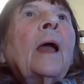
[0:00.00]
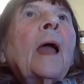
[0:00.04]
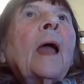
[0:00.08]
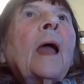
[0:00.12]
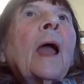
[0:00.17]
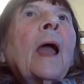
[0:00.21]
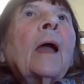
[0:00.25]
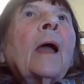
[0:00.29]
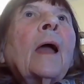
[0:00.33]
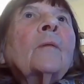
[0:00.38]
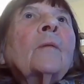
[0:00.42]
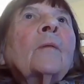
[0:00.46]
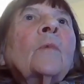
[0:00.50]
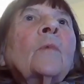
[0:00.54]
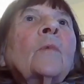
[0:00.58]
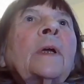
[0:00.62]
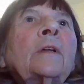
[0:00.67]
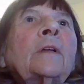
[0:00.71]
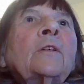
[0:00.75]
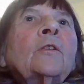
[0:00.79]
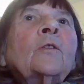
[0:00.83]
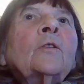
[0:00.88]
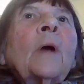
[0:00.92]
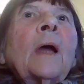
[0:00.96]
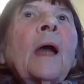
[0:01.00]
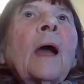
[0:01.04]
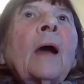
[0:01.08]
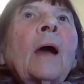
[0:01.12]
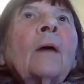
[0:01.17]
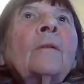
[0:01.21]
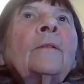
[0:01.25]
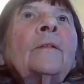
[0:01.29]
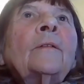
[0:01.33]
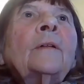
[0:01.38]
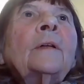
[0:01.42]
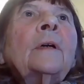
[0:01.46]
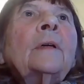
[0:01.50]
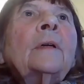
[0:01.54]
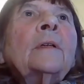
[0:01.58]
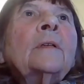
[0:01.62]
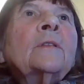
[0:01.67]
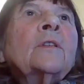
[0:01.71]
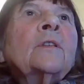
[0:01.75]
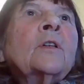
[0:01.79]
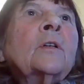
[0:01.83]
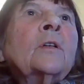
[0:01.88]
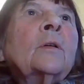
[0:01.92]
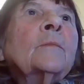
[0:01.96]
And we do have
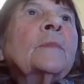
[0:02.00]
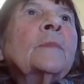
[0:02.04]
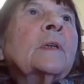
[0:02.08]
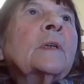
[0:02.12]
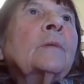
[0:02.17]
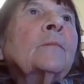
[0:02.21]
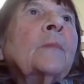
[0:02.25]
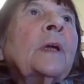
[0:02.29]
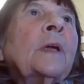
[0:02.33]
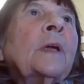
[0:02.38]
Zooms and